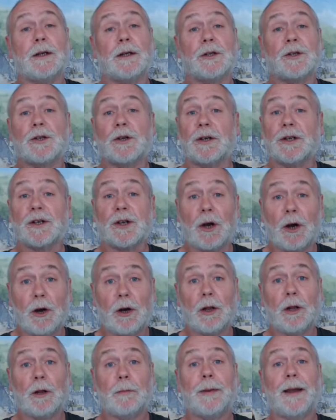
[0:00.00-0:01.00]
So it's
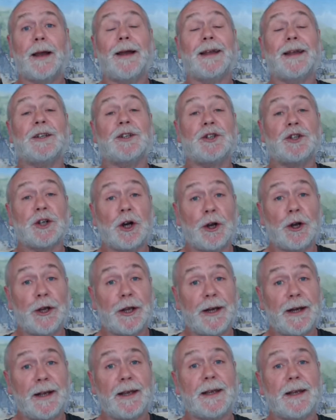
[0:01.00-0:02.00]
all about
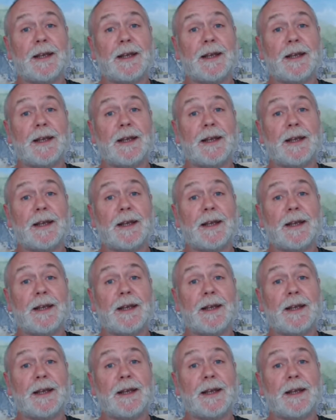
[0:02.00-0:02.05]
enjoying it,